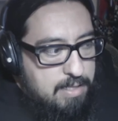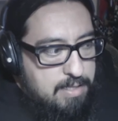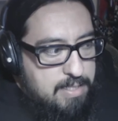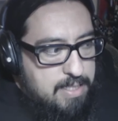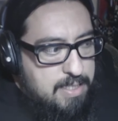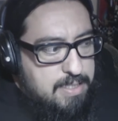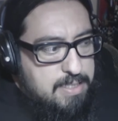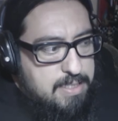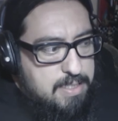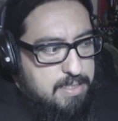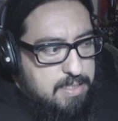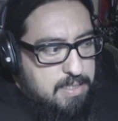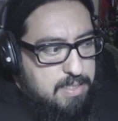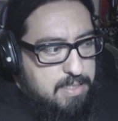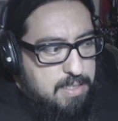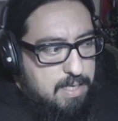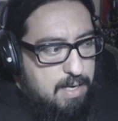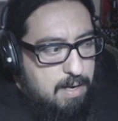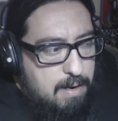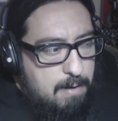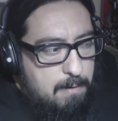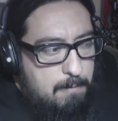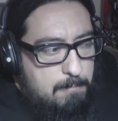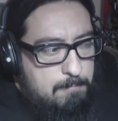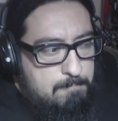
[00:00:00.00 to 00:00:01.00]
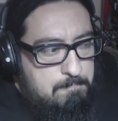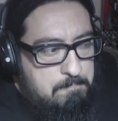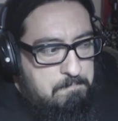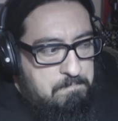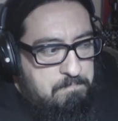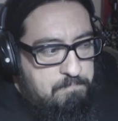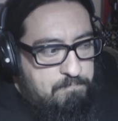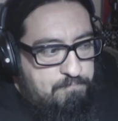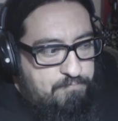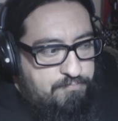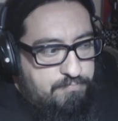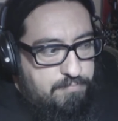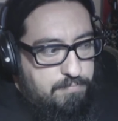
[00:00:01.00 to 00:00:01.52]
This is
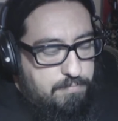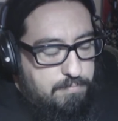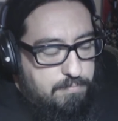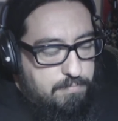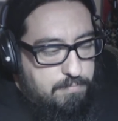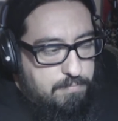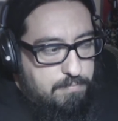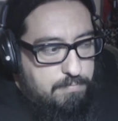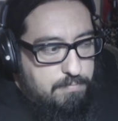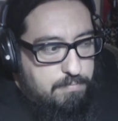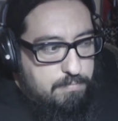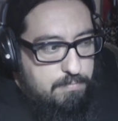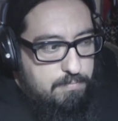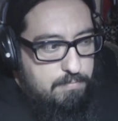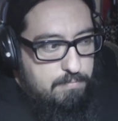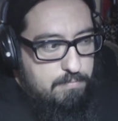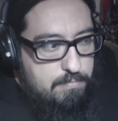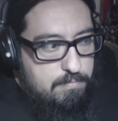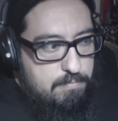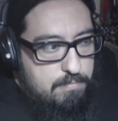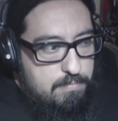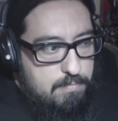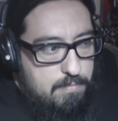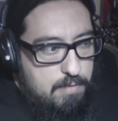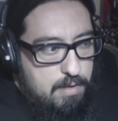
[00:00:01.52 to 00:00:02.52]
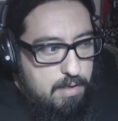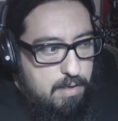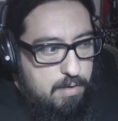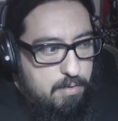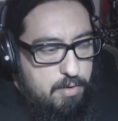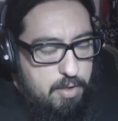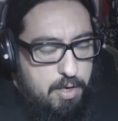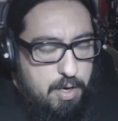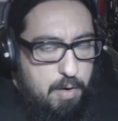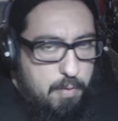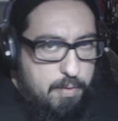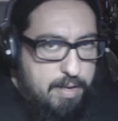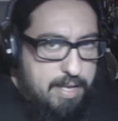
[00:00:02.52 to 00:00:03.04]
you
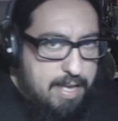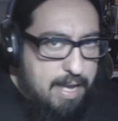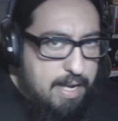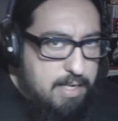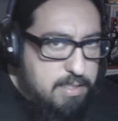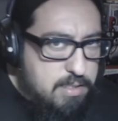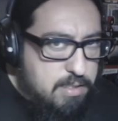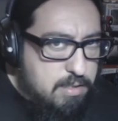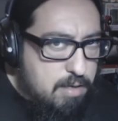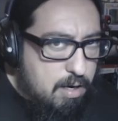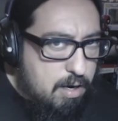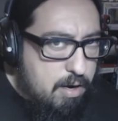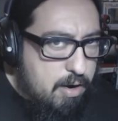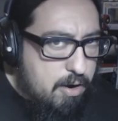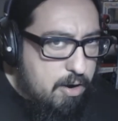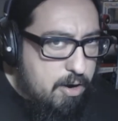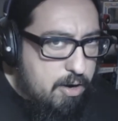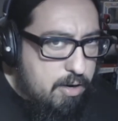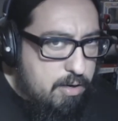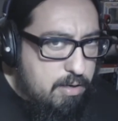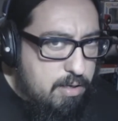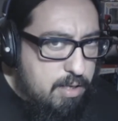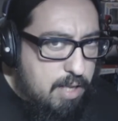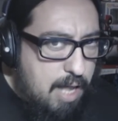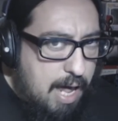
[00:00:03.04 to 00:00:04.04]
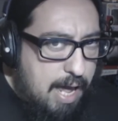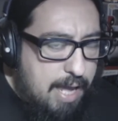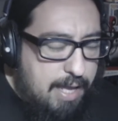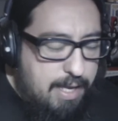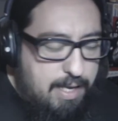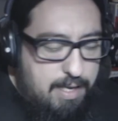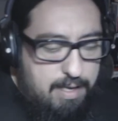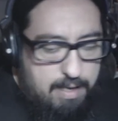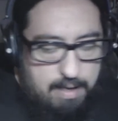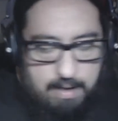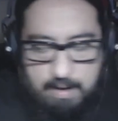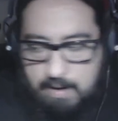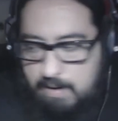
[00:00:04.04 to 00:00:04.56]
know, Kickstarter,
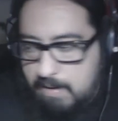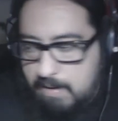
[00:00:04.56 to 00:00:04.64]
like